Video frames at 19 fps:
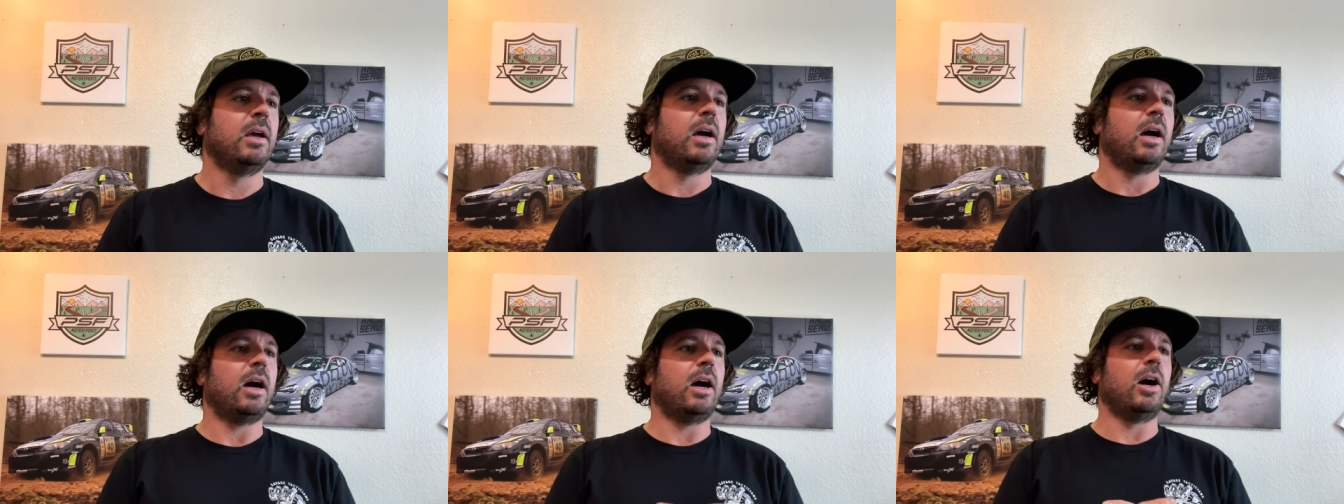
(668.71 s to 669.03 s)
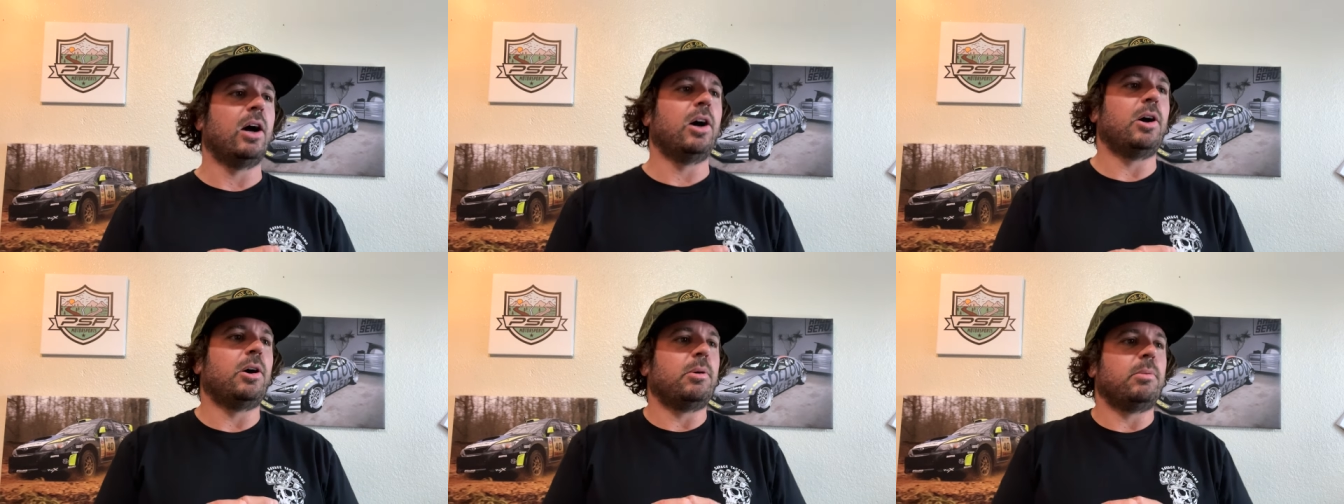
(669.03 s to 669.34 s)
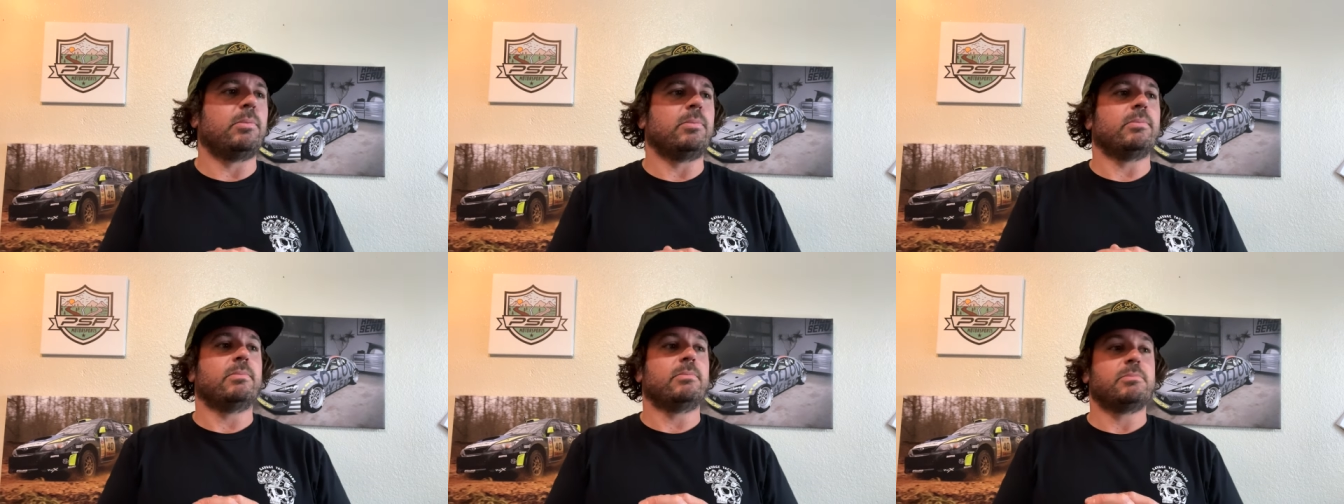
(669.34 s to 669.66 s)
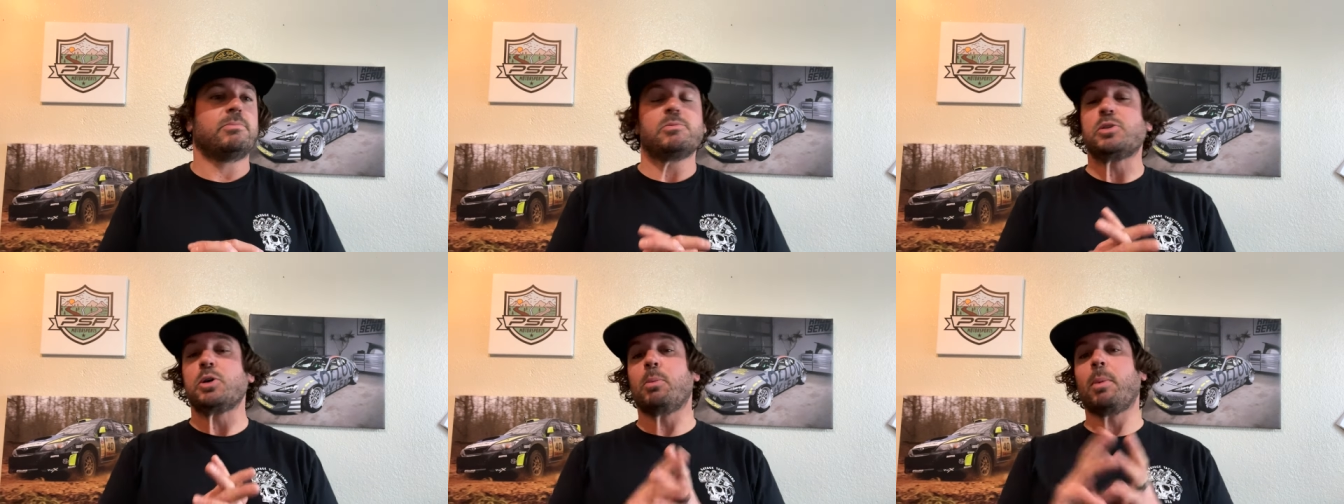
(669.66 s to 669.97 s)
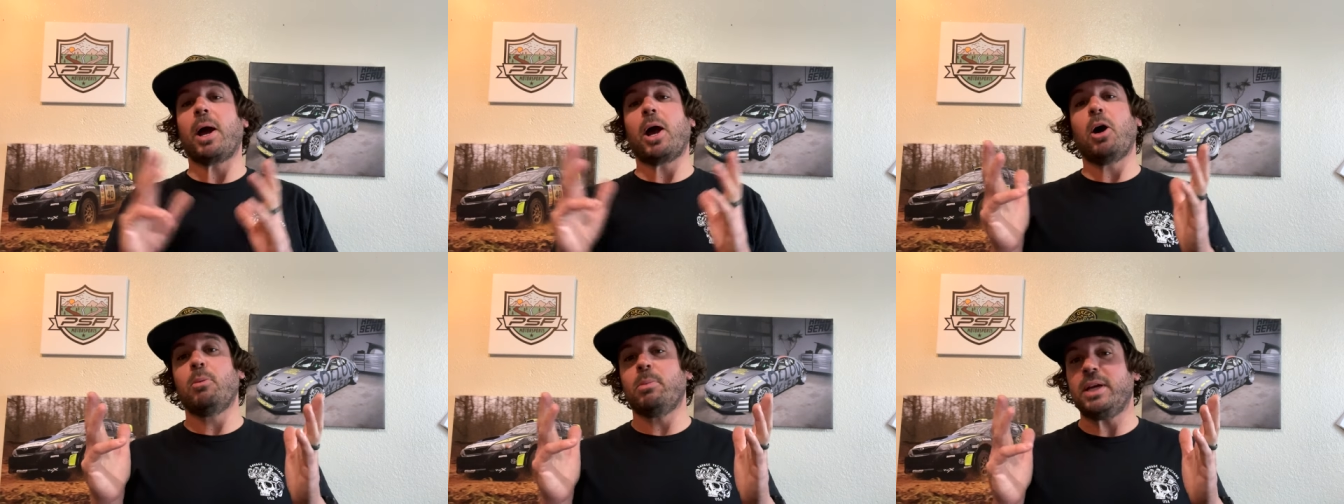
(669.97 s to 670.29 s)
Um, so
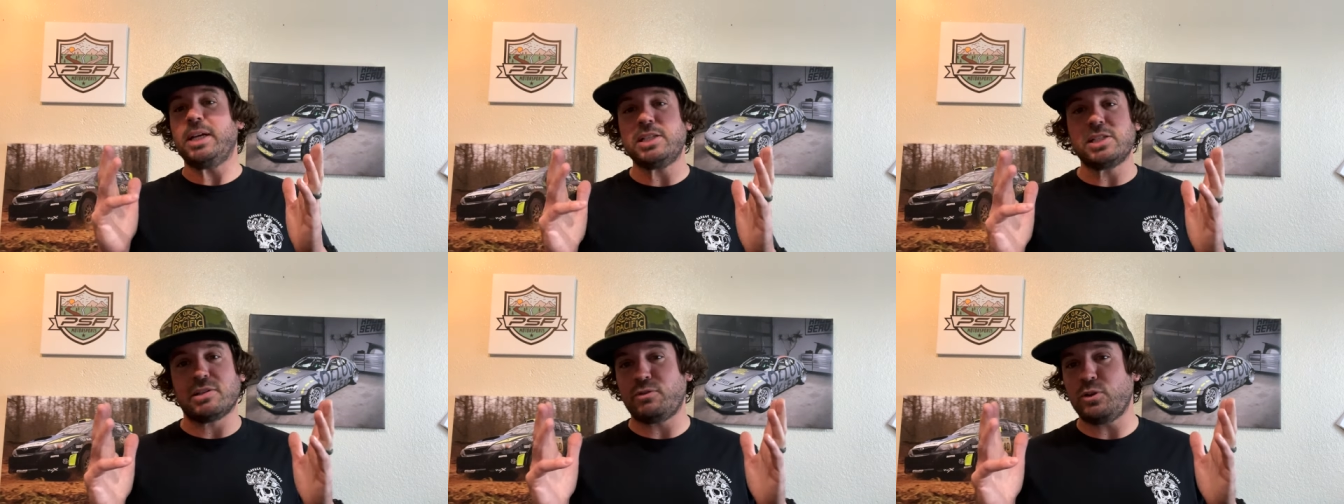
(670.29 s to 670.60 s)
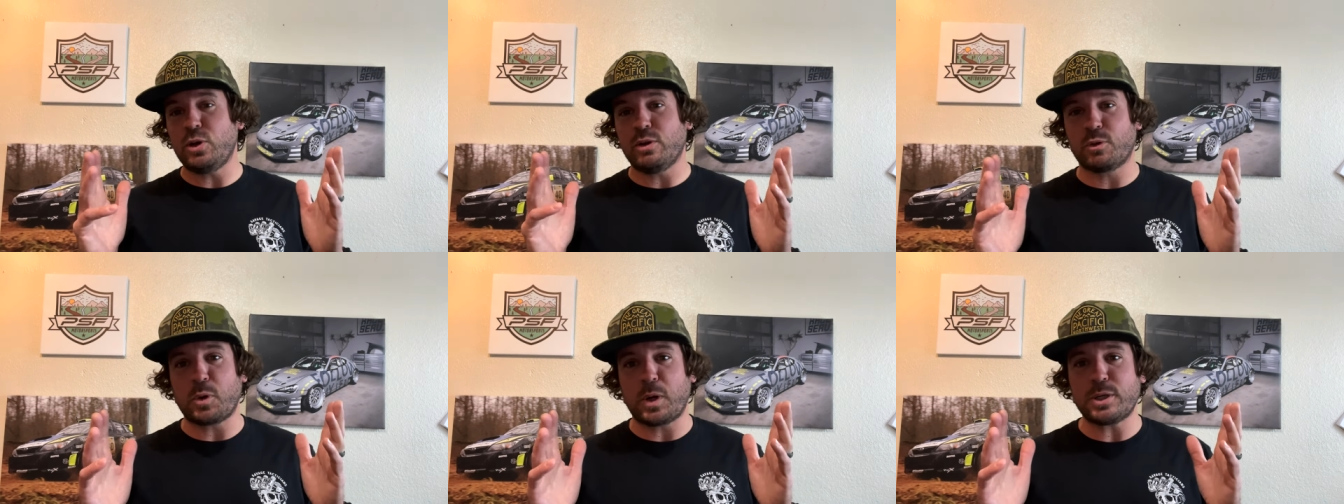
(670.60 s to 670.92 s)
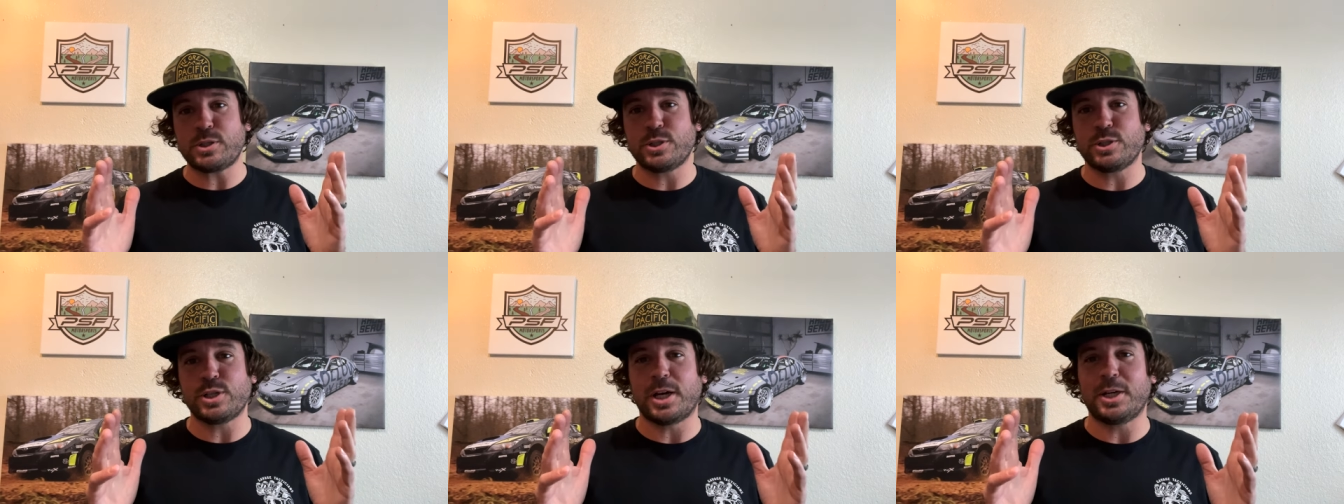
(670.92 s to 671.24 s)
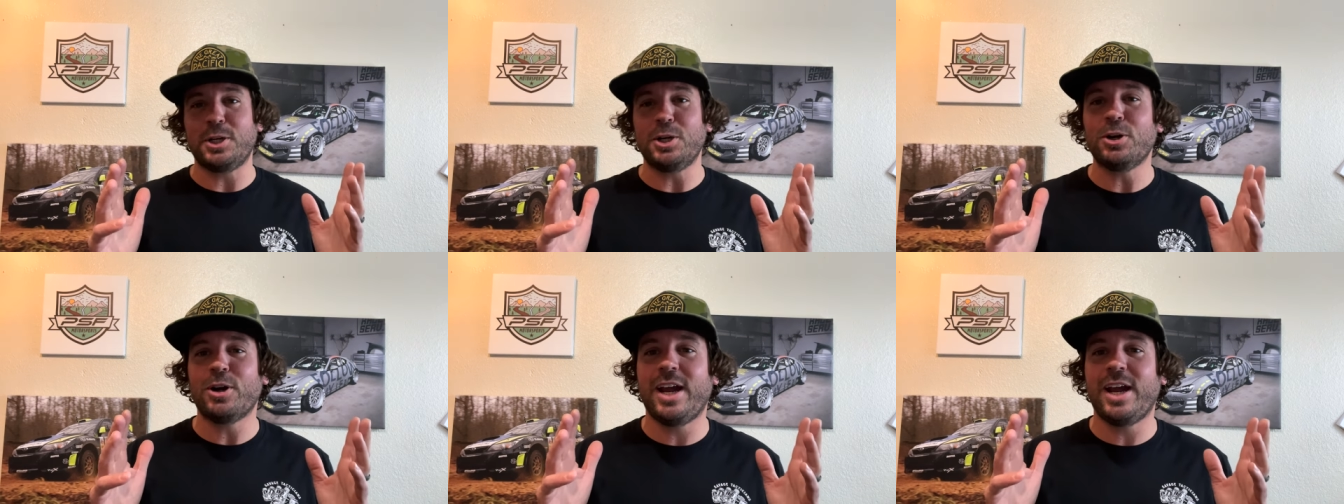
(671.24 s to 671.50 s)
by all means, if you have questions on your